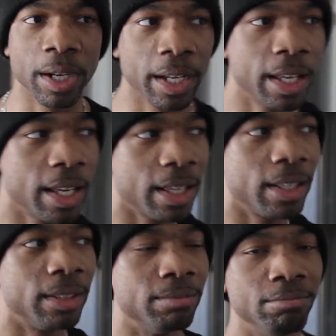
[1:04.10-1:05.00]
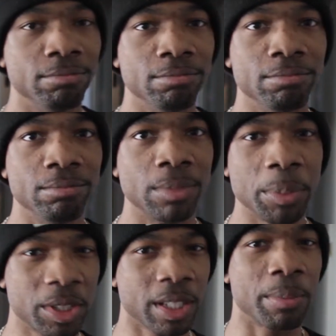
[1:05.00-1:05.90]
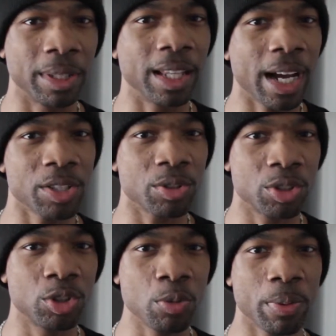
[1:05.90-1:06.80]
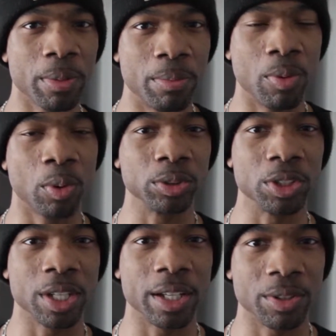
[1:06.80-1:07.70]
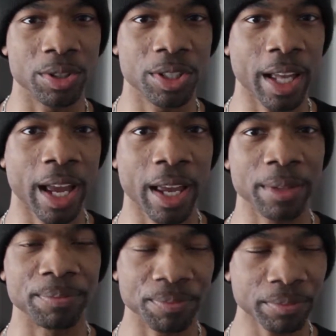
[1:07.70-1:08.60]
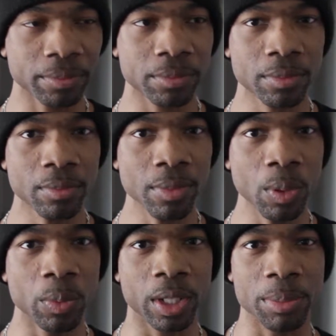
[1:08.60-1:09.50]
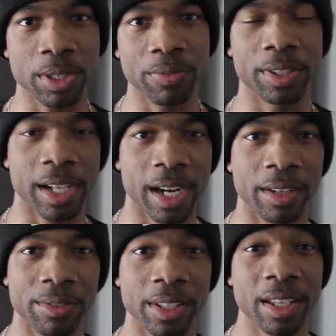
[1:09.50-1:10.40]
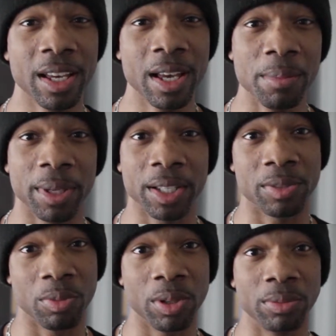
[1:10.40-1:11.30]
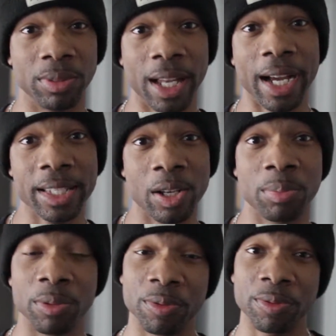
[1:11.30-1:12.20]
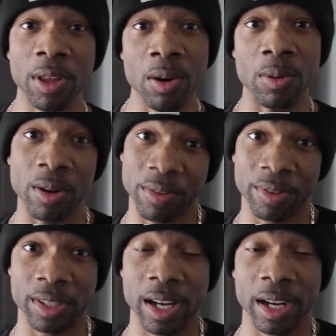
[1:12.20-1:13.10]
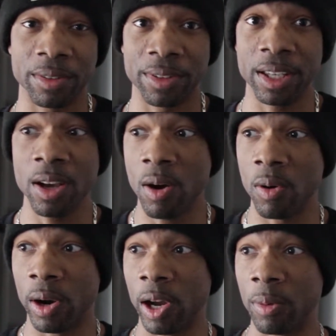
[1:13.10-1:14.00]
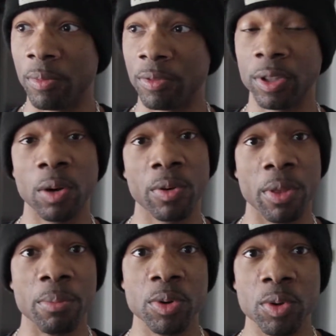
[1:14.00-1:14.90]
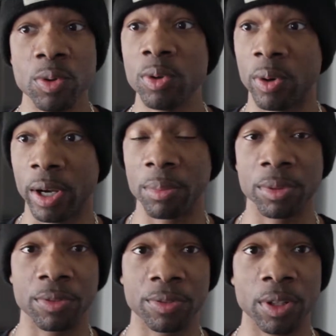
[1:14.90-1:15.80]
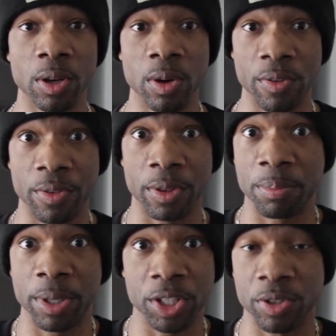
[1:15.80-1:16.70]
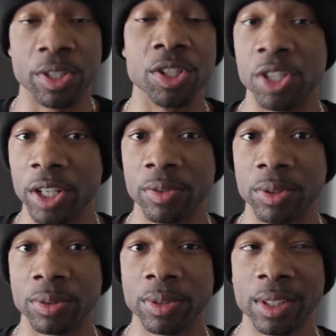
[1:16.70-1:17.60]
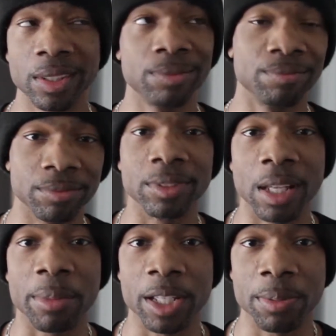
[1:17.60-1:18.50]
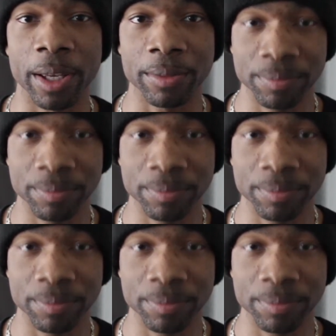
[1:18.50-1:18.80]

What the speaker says: but let me say, but lines are super important to understand when it comes to photography because, well, lines help the flow of the photography or help flow of the mood or help the flow of the picture in general. Let me explain.